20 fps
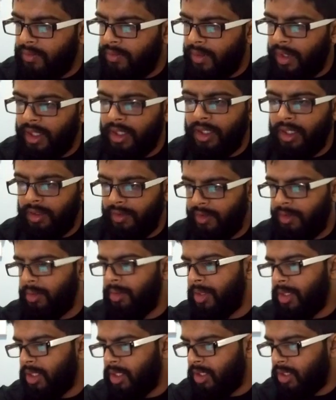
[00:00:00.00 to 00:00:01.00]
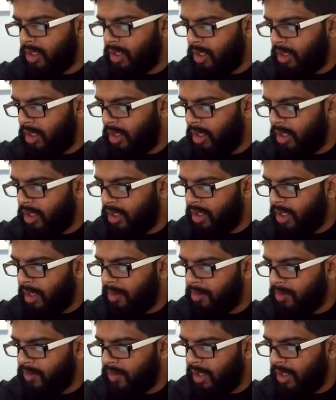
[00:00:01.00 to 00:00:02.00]
find the reverberation
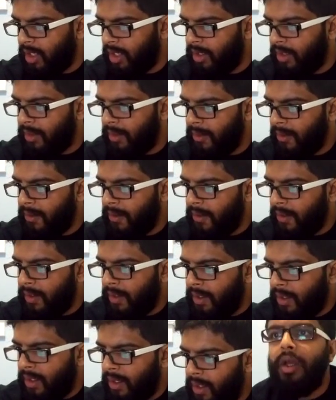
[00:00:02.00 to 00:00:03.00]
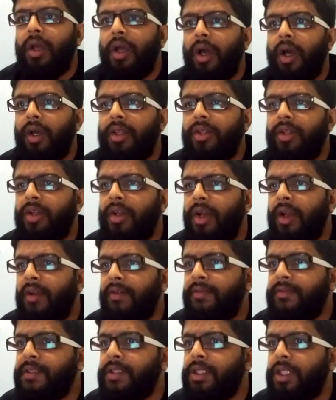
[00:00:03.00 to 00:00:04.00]
times for that. Other
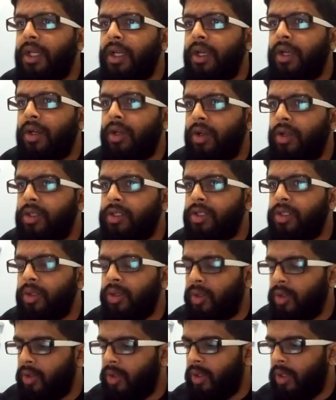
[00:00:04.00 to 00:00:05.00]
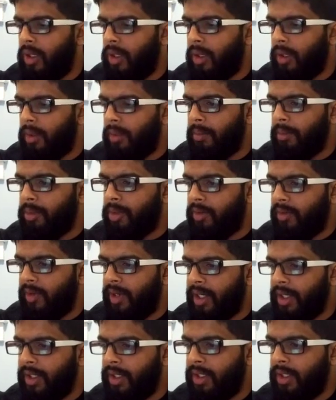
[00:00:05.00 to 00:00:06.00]
graphs are also
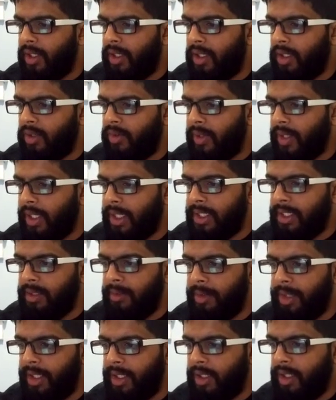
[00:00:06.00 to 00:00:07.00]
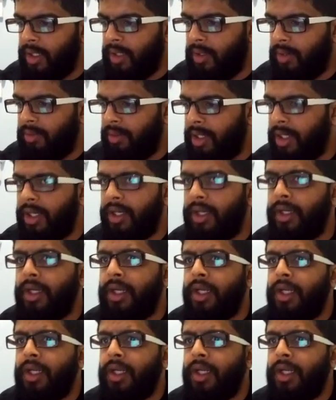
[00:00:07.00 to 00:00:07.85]
provided in the quick estimate, where